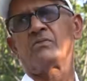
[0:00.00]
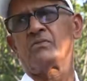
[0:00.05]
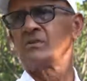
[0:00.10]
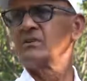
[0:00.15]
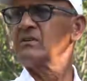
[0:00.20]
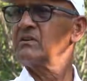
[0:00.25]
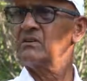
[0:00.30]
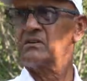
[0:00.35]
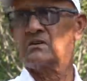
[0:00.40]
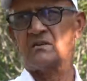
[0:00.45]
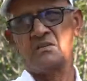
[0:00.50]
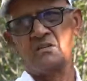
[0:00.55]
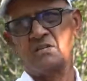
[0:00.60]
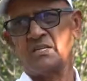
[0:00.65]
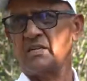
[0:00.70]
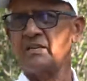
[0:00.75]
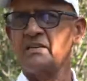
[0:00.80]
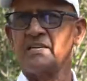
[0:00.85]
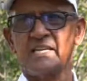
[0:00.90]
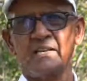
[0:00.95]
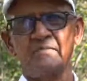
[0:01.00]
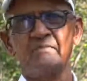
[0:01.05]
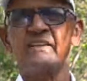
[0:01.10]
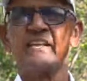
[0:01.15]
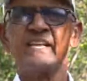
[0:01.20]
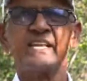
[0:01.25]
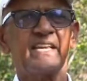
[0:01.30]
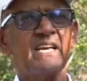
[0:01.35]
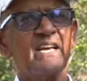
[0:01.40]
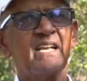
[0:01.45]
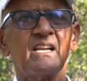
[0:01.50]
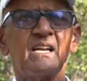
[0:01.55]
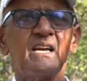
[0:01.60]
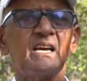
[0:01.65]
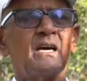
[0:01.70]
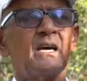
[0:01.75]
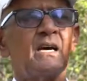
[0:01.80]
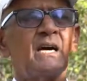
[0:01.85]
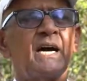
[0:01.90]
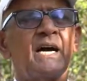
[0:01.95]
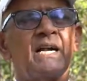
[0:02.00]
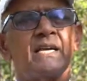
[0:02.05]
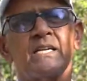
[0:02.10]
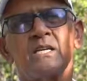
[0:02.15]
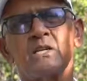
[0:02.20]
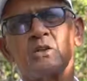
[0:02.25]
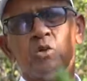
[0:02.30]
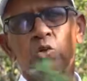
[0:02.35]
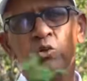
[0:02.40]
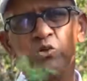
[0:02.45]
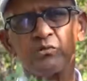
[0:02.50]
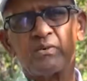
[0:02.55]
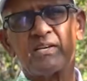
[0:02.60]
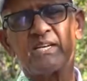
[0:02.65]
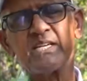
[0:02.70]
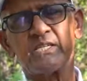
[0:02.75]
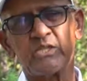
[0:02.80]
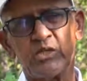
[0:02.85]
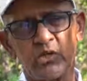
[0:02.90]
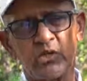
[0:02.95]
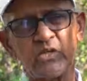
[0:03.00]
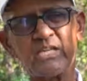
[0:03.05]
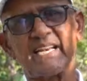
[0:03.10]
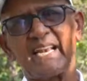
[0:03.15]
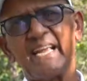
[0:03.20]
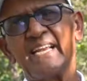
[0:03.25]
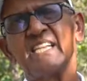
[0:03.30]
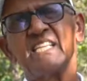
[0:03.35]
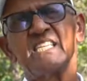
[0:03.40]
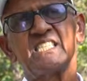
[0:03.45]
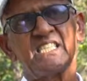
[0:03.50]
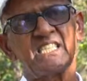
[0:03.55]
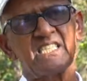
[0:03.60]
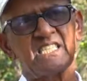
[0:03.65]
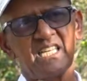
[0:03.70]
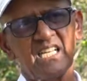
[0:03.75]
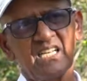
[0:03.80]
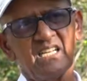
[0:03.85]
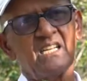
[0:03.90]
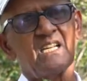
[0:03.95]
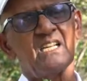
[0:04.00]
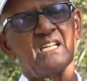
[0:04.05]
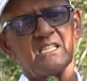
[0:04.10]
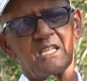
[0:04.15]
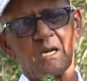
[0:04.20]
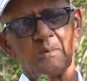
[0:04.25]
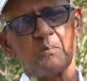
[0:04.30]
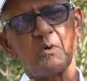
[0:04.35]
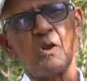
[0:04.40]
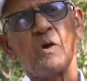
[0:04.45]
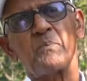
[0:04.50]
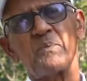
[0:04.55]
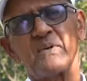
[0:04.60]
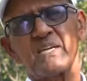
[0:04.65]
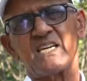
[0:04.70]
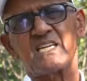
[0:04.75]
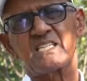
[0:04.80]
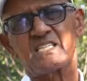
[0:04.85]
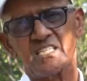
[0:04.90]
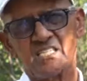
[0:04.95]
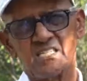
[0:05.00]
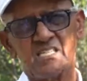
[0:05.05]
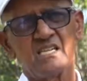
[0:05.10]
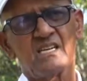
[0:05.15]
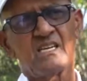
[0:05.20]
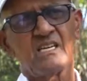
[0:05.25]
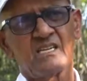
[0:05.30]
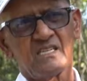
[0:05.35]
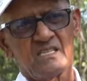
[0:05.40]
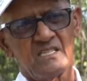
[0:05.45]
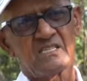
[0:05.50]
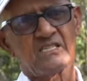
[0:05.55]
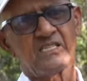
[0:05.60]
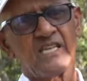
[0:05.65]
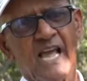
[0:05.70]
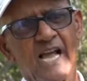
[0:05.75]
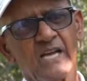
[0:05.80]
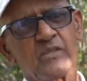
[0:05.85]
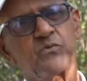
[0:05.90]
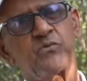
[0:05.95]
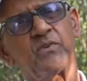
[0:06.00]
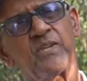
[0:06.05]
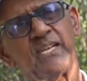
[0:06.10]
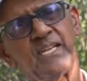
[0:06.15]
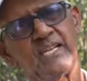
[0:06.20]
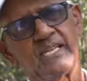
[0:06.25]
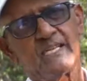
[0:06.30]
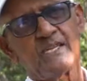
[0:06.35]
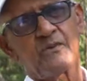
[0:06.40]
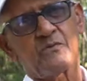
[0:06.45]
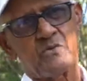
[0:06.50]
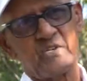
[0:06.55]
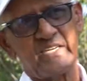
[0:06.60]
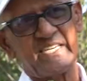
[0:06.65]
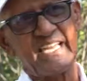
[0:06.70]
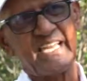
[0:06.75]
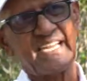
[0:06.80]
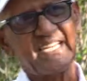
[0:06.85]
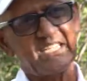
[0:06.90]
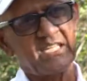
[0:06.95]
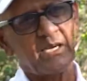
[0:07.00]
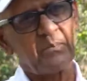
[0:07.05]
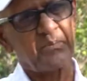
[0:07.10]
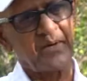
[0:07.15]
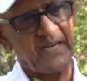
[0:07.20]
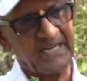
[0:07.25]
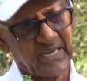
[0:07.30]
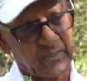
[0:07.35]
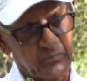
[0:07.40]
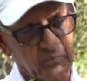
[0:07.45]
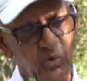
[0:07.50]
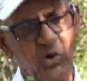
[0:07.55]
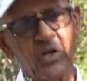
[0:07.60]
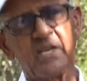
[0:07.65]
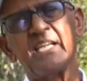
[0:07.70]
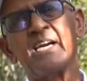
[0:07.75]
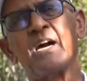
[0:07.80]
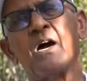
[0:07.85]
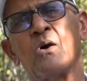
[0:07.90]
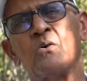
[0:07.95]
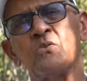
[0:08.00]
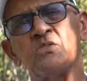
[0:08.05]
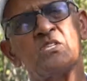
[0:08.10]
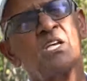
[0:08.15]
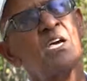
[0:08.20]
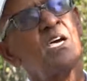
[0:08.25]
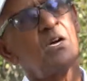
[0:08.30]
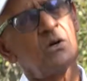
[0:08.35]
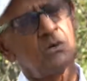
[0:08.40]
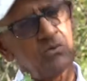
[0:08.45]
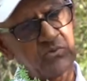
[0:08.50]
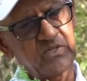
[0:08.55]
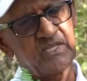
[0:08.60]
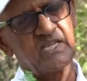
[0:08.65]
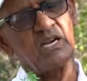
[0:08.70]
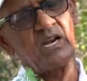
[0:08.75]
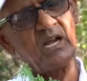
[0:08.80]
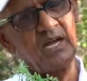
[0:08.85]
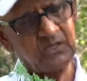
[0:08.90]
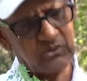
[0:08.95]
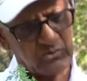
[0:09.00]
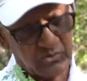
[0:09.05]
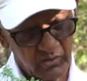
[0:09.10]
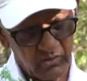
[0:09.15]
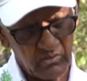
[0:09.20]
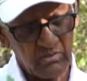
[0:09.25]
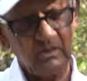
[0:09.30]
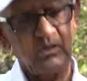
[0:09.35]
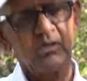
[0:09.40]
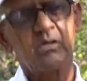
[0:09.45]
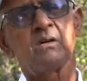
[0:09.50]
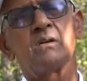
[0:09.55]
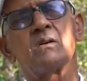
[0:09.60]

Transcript: of every year, and usually during rainy season the propagation is actually, if we take it up under poly house, we can also